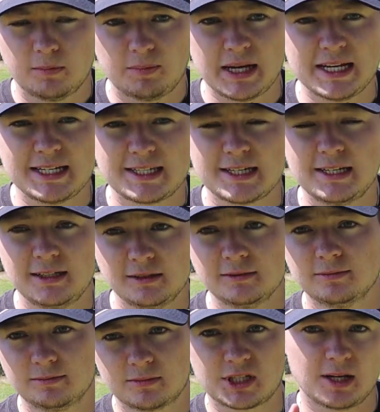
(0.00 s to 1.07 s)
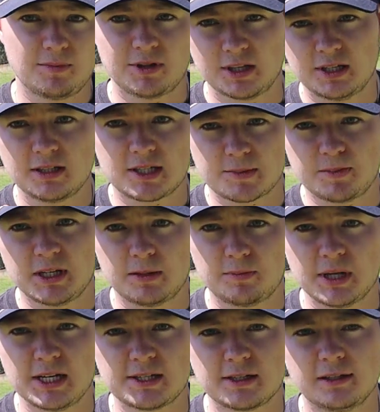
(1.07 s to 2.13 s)
pacing, same thing, speed,
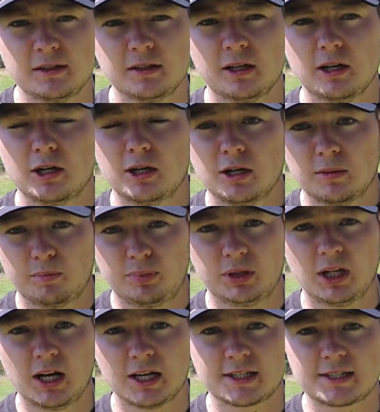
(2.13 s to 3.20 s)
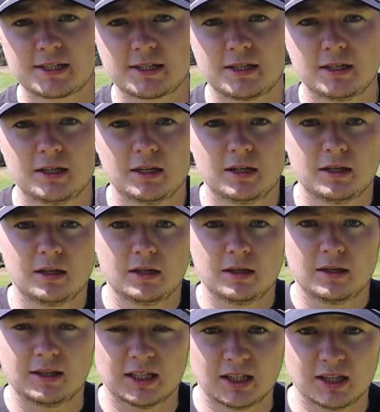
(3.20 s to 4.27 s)
pacing, plus
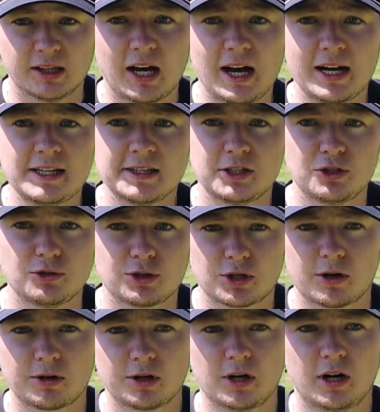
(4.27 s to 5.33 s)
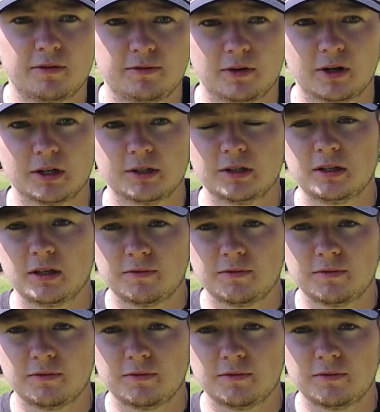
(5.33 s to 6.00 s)
the line that you started off on.